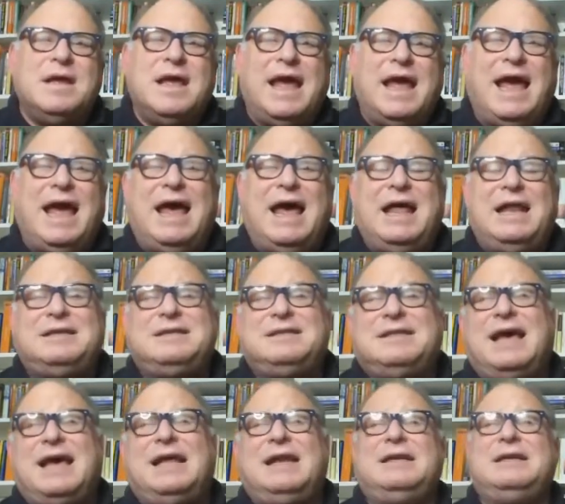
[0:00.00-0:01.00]
And
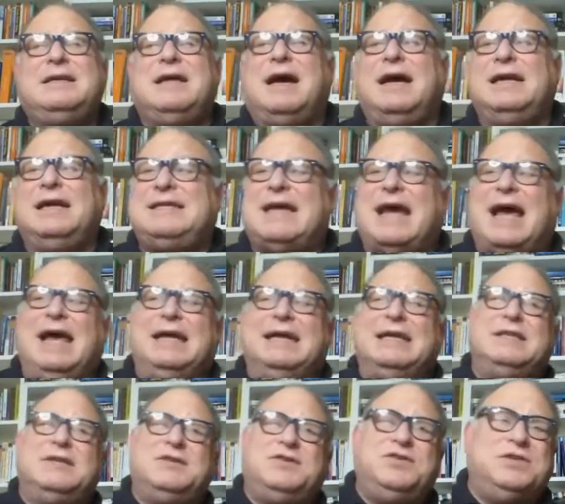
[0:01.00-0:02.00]
then I tag
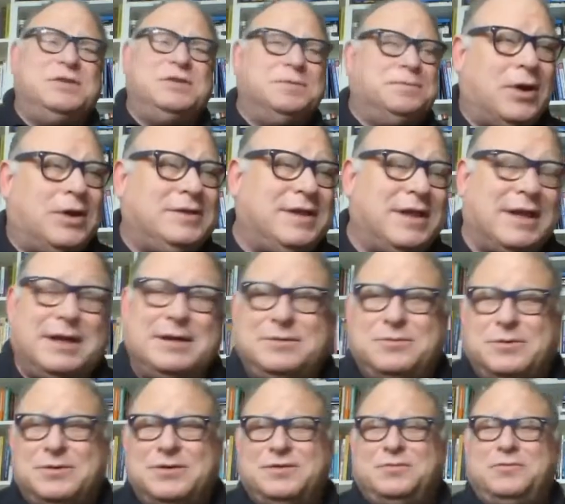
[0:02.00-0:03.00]
it. This is the part that I
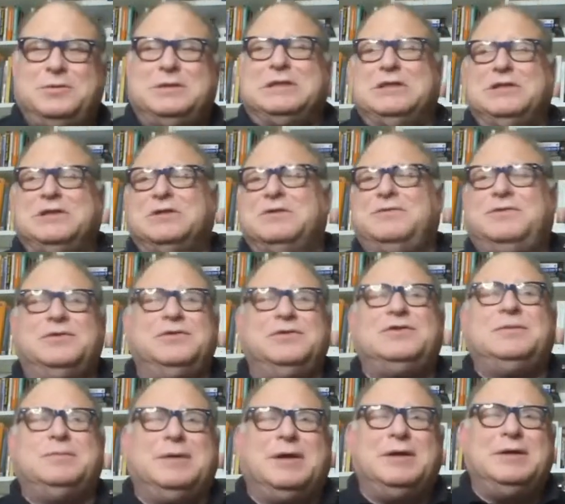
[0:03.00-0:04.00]
was really
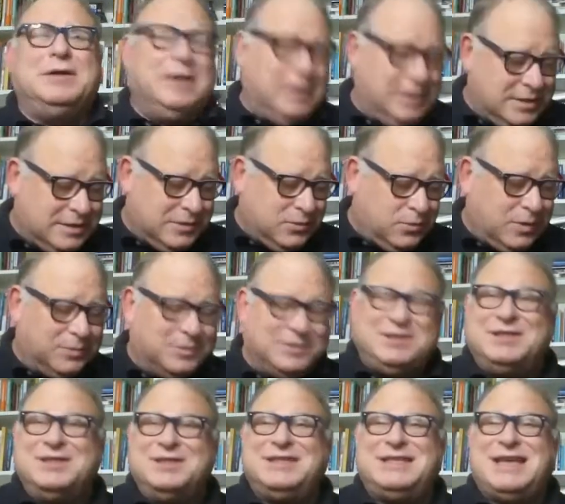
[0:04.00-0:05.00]
confused about. What
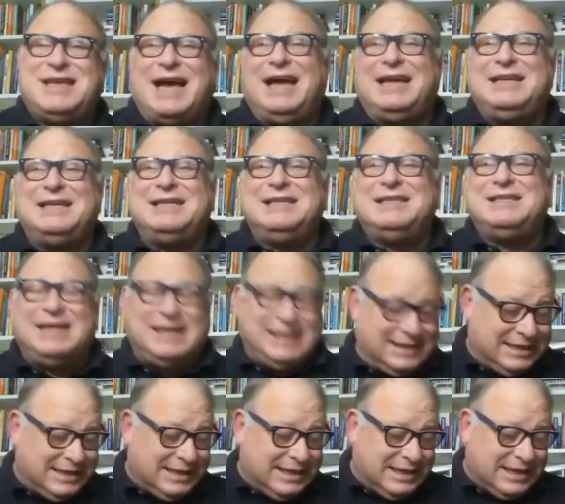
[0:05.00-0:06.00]
was this tagging
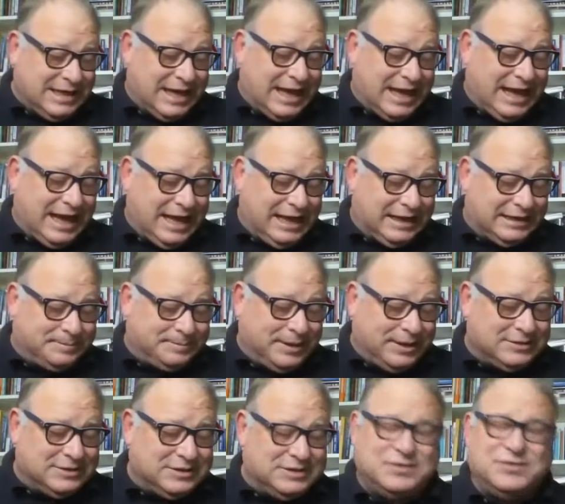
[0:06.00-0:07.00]
thing? And
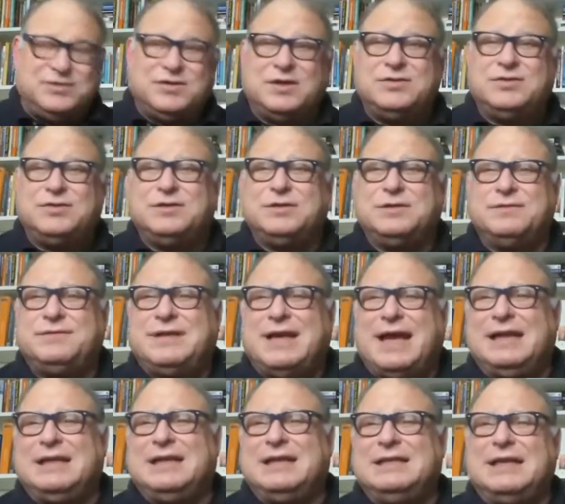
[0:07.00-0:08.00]
apparently there's all sorts of
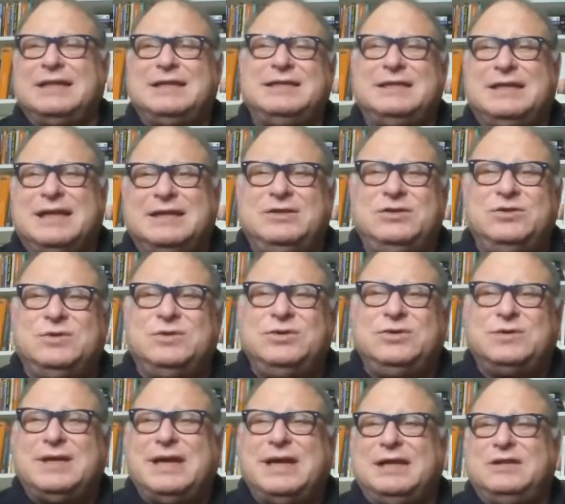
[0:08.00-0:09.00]
tagging that
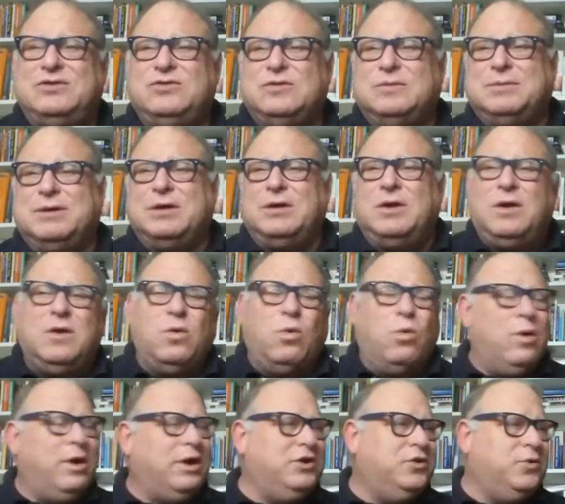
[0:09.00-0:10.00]
you can do about
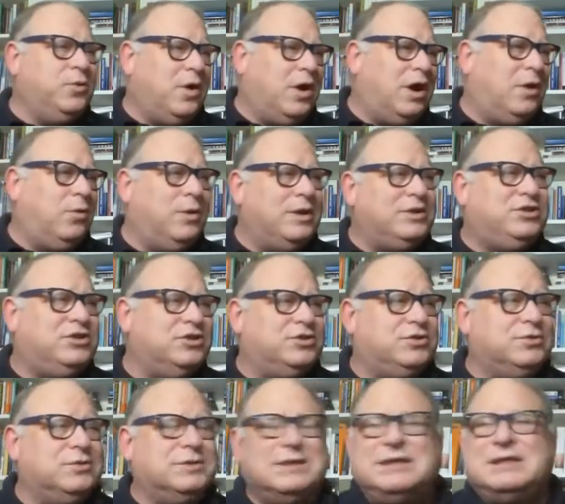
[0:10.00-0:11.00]
where you are, what you're
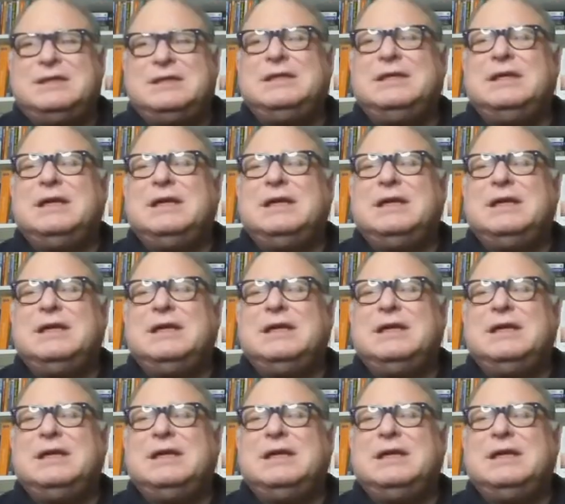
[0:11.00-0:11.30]
doing,